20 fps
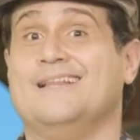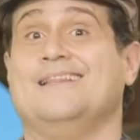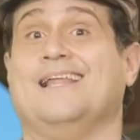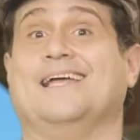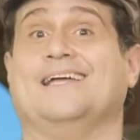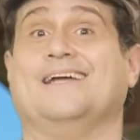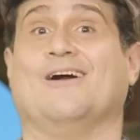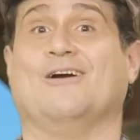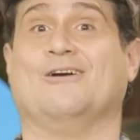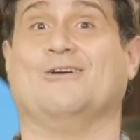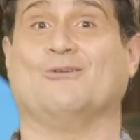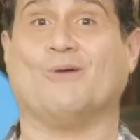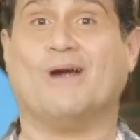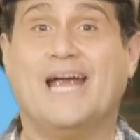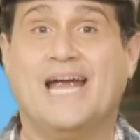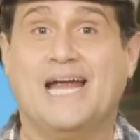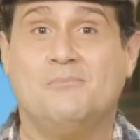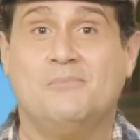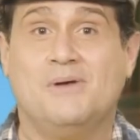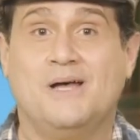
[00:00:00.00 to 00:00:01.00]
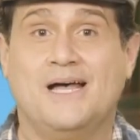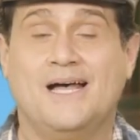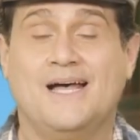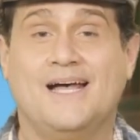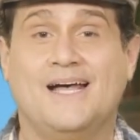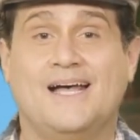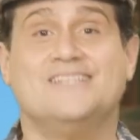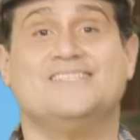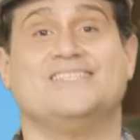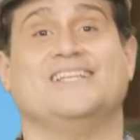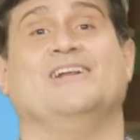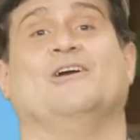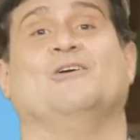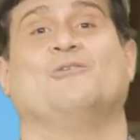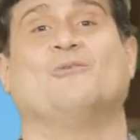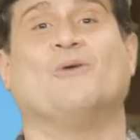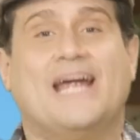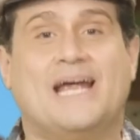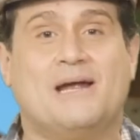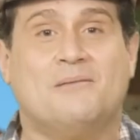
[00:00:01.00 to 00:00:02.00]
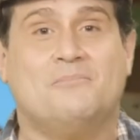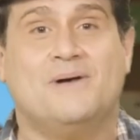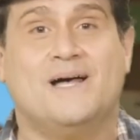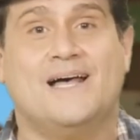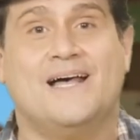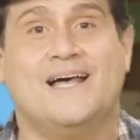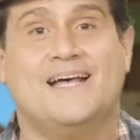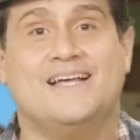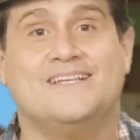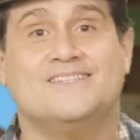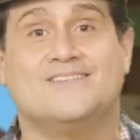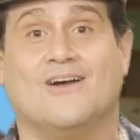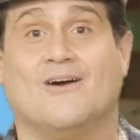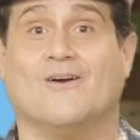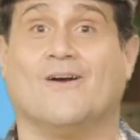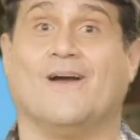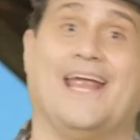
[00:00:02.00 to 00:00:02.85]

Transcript: like our grandmas and our grandpas, our